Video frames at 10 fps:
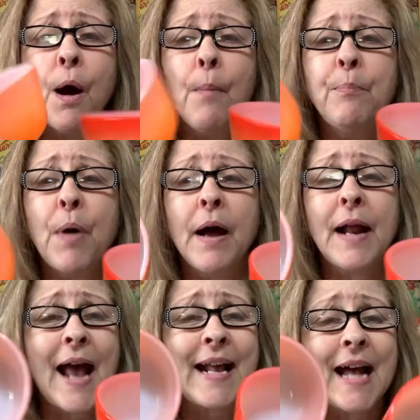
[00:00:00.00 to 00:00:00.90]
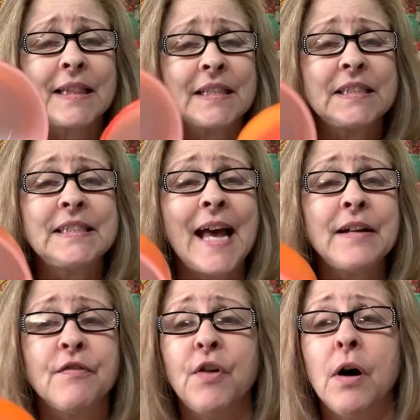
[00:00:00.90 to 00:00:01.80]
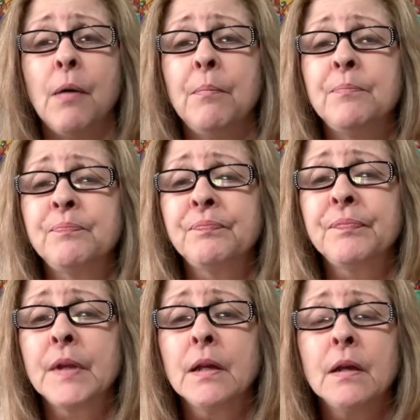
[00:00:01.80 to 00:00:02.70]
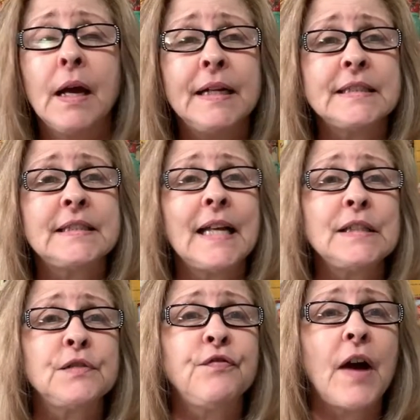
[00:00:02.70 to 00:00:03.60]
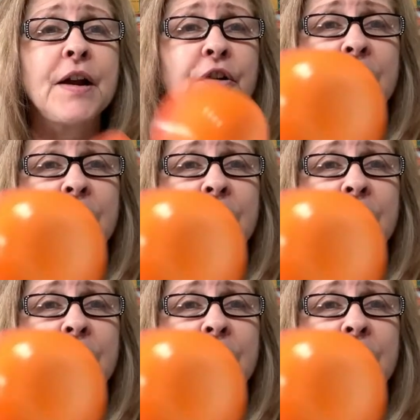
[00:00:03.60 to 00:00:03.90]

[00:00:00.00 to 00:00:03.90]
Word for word: But I got the set of them, and it says Fire